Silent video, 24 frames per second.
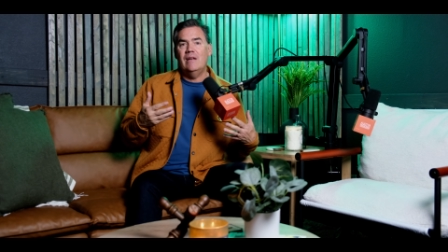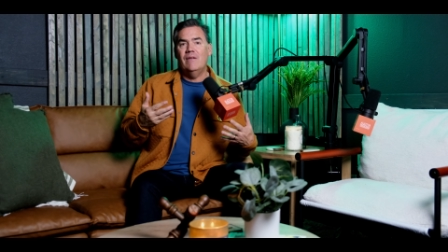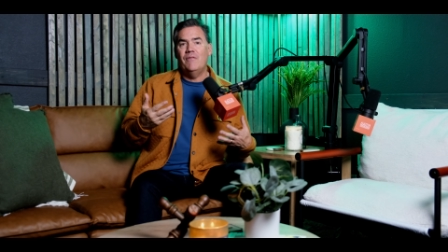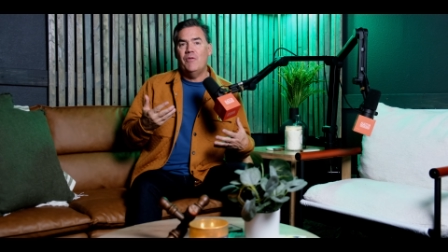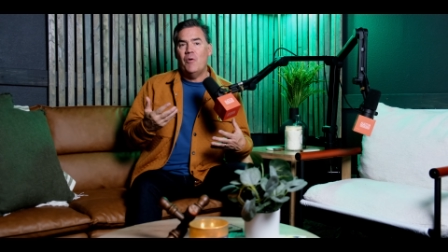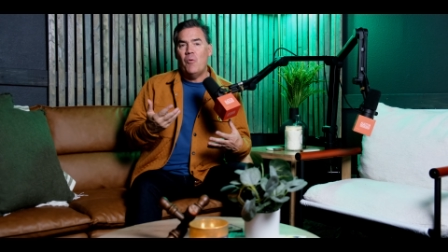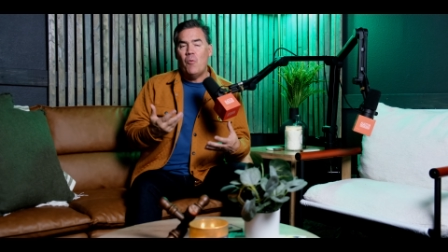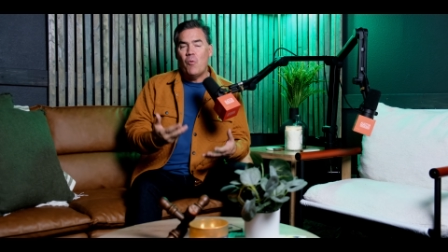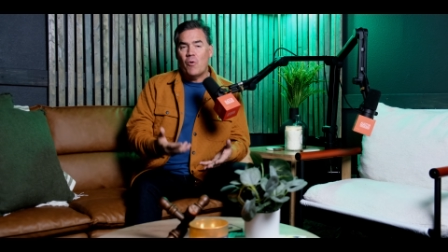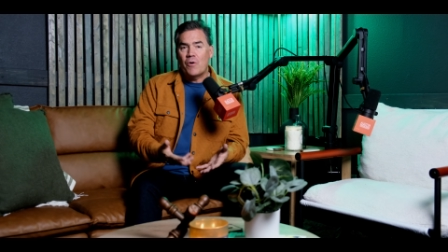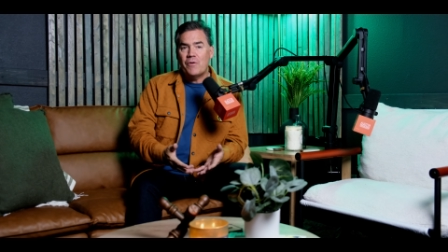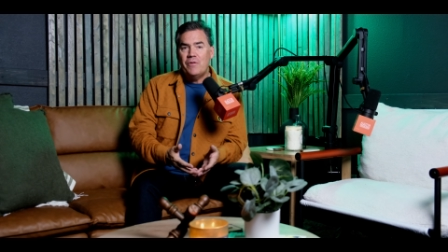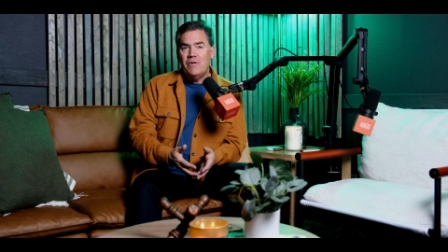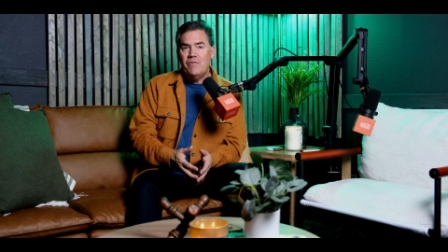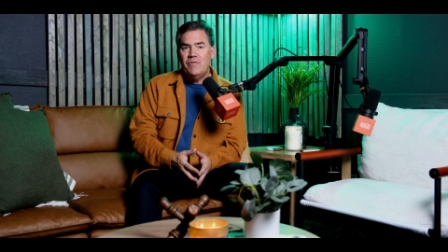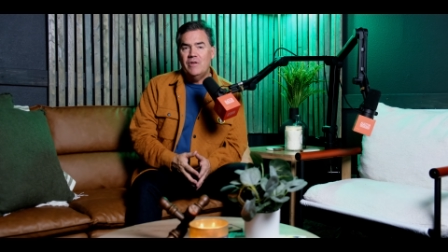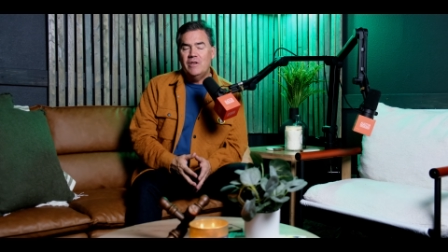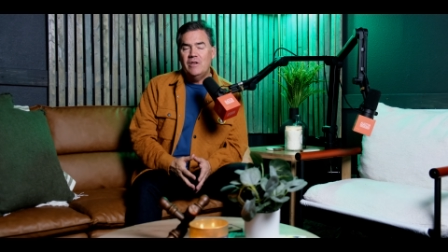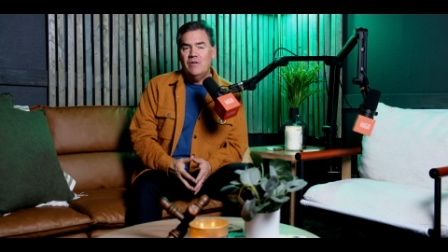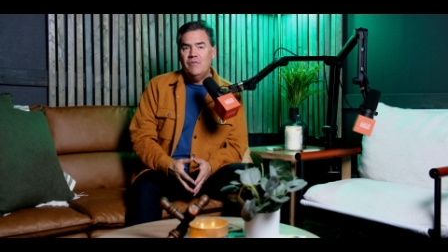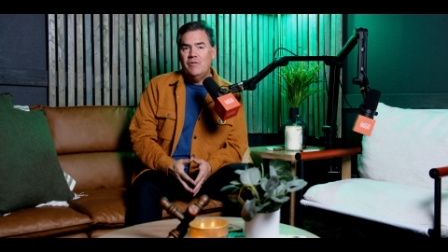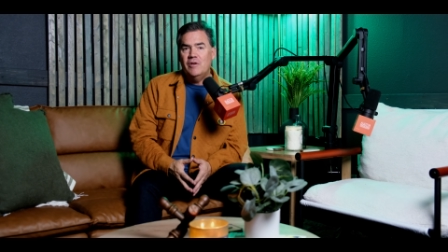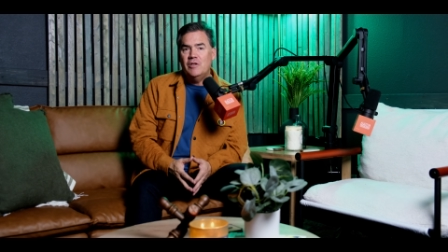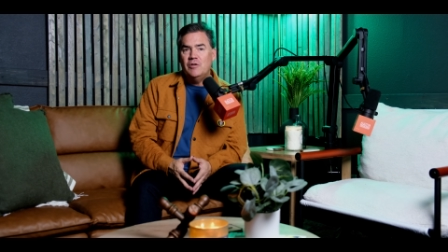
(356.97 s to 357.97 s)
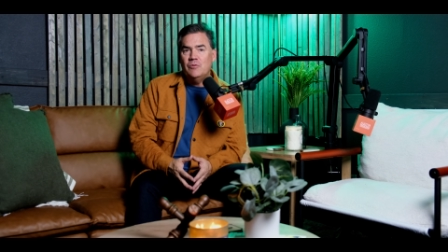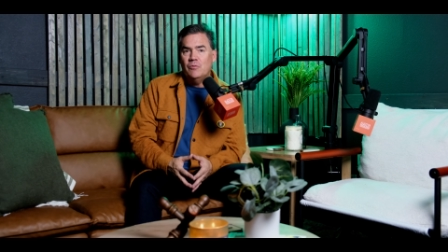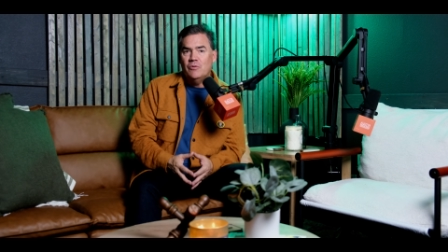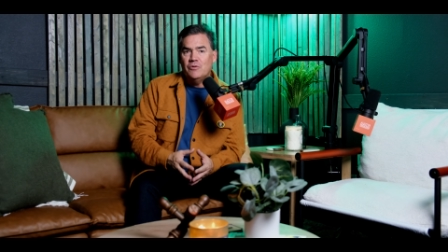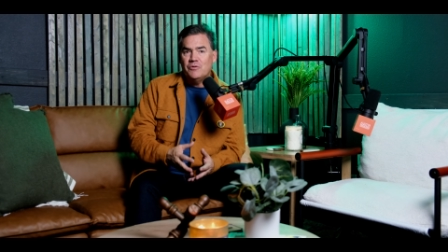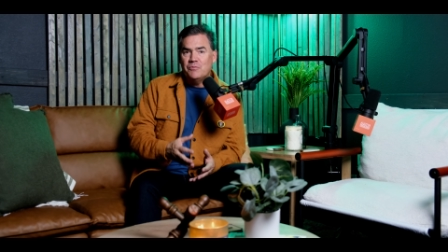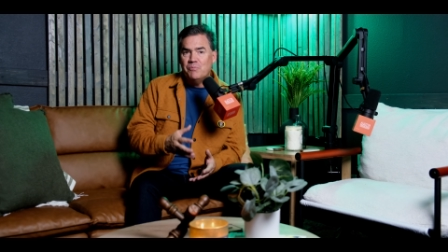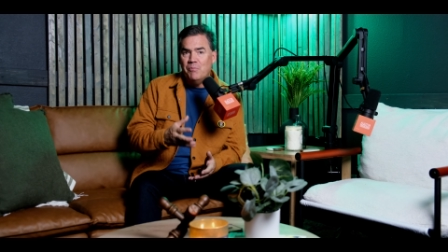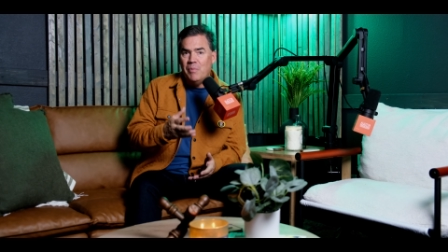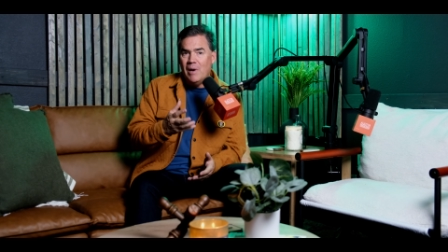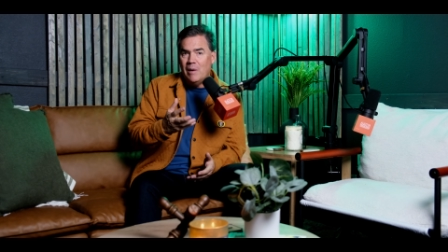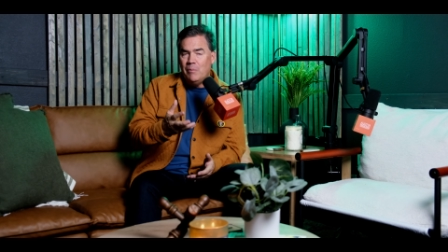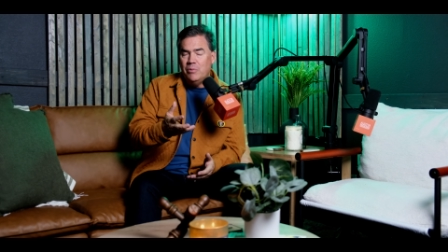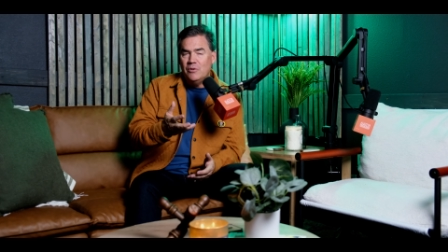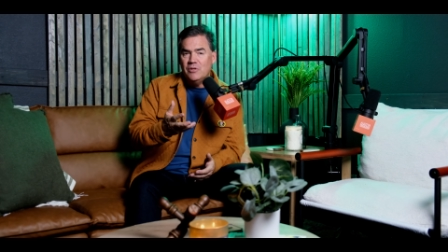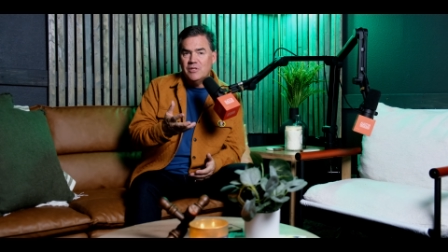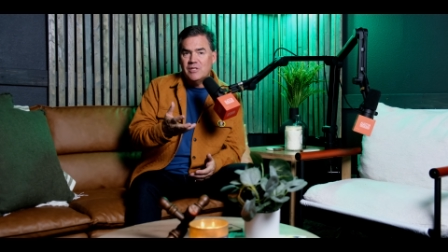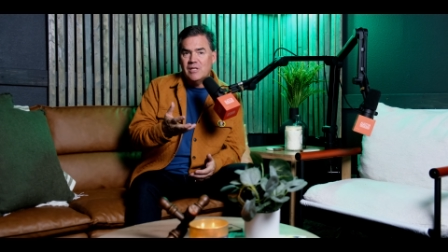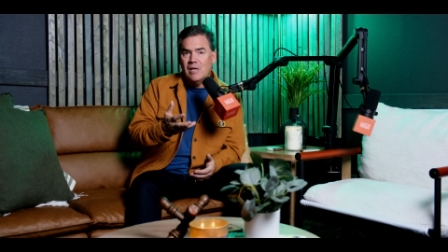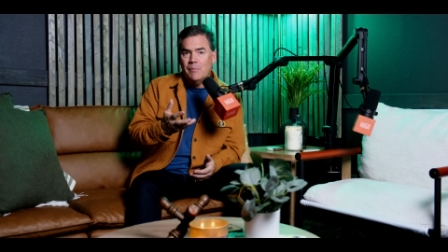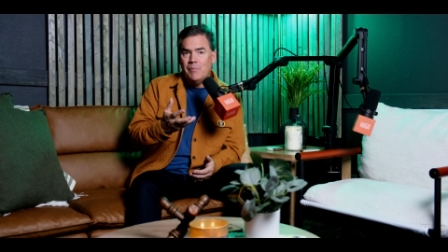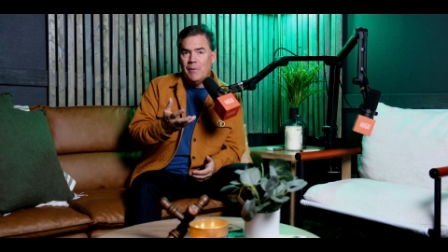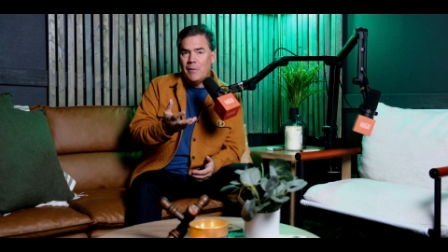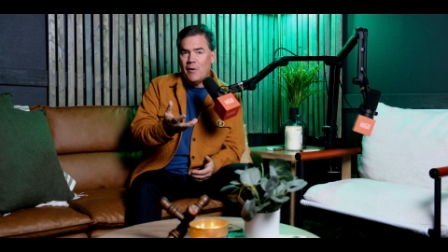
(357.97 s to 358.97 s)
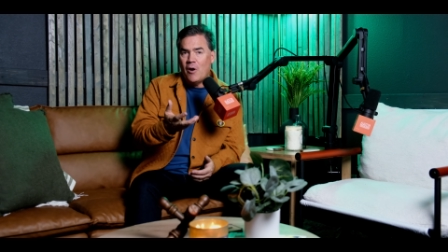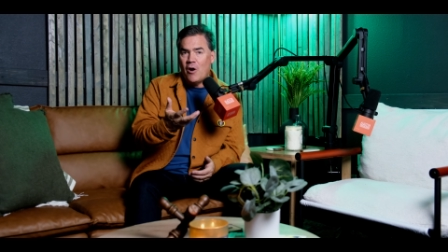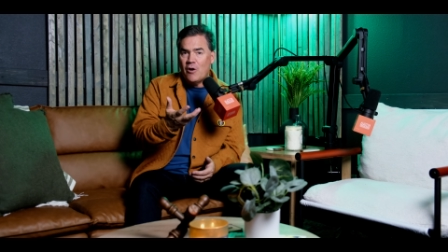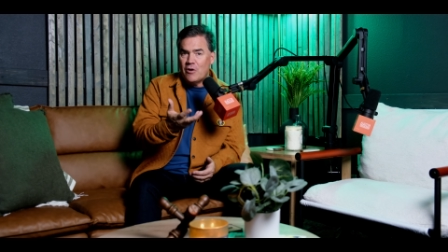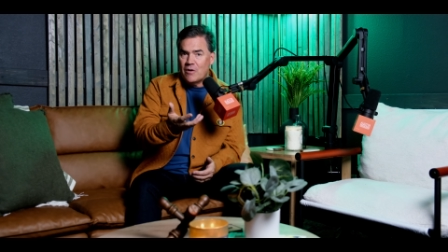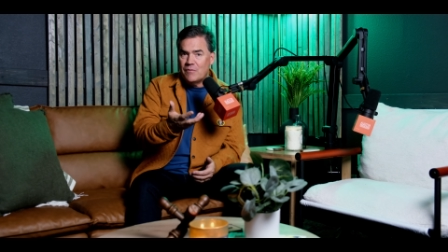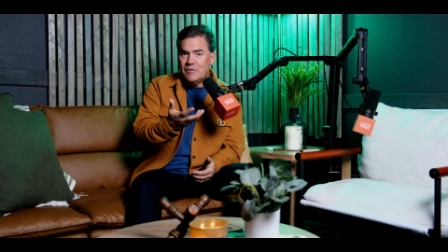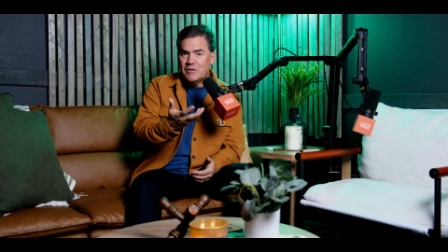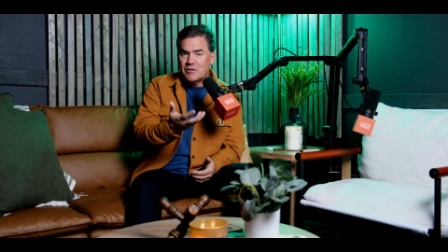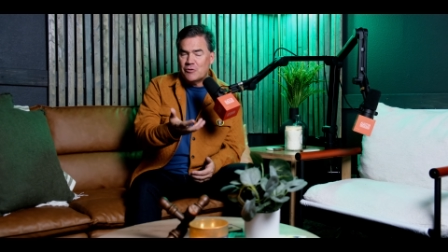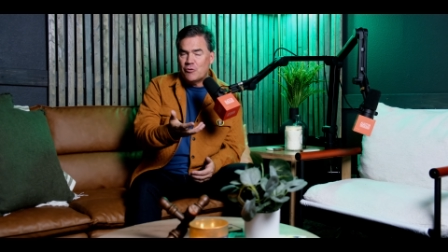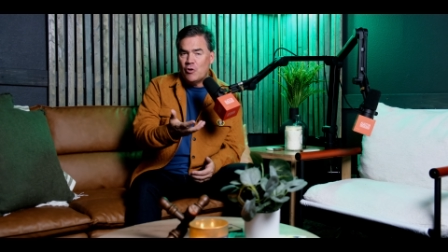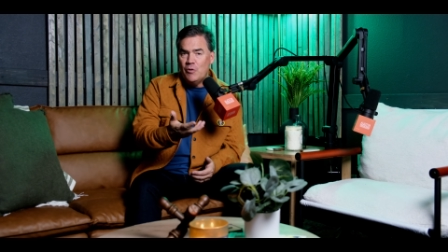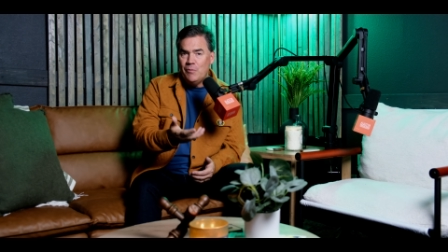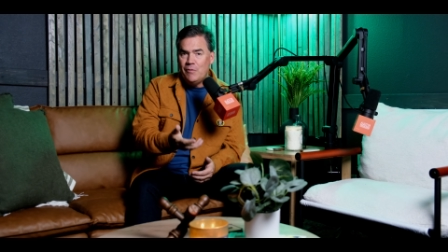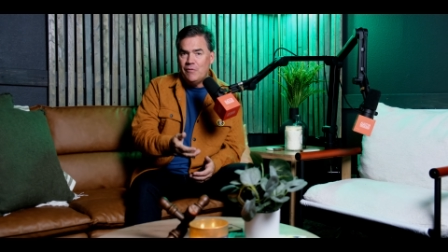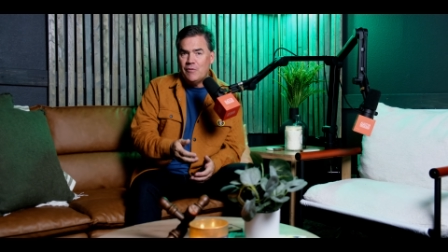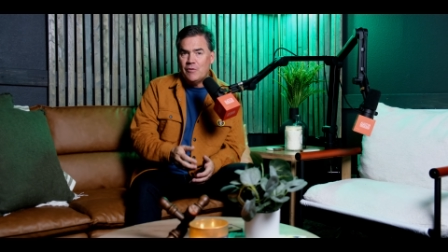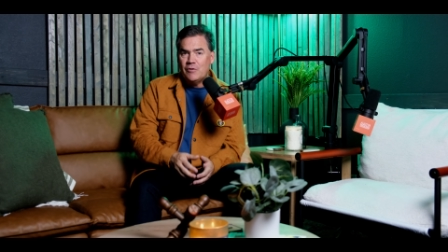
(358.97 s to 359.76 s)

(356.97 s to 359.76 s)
of the worth of individuals bubbles up in the heart of this group of